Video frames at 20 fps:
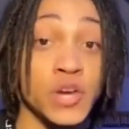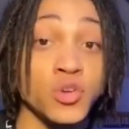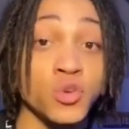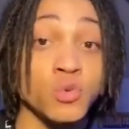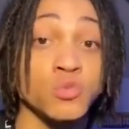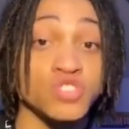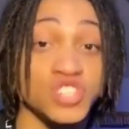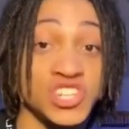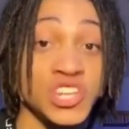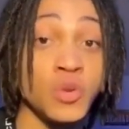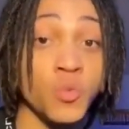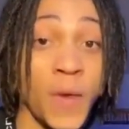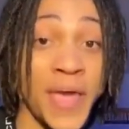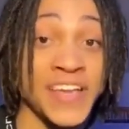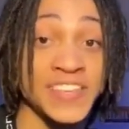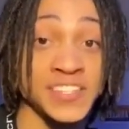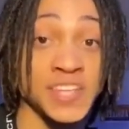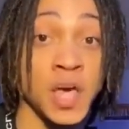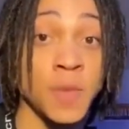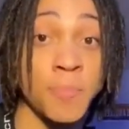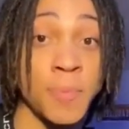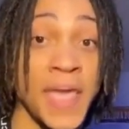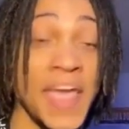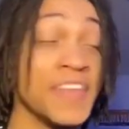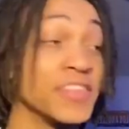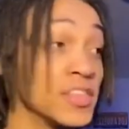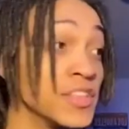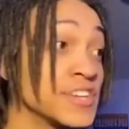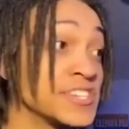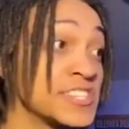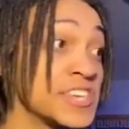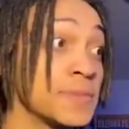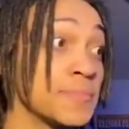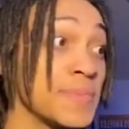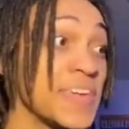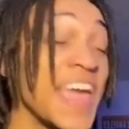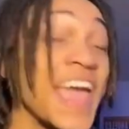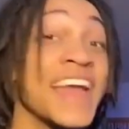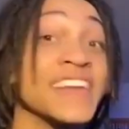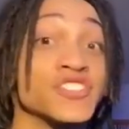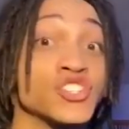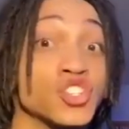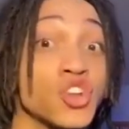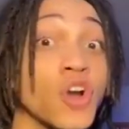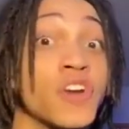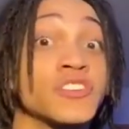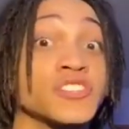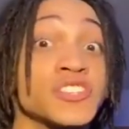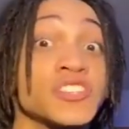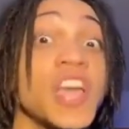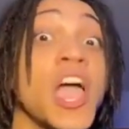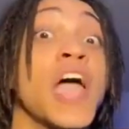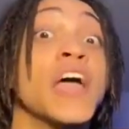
you she wakes up and looks at me and starts